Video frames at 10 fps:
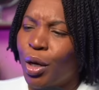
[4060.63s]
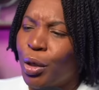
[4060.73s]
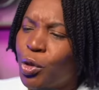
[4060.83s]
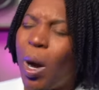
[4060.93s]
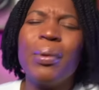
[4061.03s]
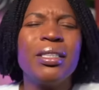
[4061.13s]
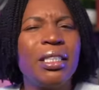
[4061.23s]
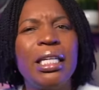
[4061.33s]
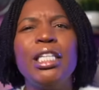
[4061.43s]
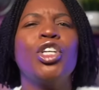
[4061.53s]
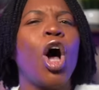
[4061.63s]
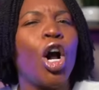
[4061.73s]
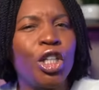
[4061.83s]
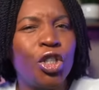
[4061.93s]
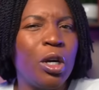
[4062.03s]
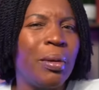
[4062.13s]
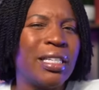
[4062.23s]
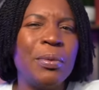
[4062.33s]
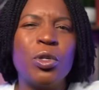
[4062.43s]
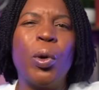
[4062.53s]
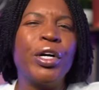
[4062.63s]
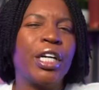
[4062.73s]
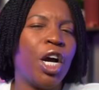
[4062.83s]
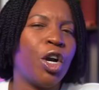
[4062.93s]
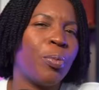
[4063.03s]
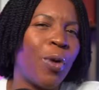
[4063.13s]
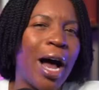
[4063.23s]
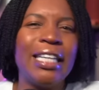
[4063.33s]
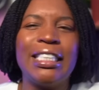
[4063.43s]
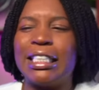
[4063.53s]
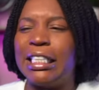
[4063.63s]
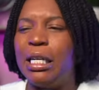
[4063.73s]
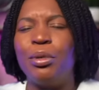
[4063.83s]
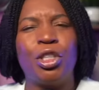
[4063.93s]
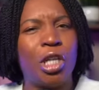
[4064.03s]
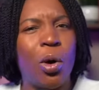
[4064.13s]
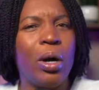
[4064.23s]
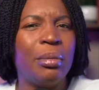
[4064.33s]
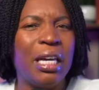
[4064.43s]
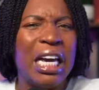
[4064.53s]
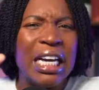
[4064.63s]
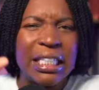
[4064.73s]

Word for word: So I was sitting talking to him as he was working on a project and he was showing me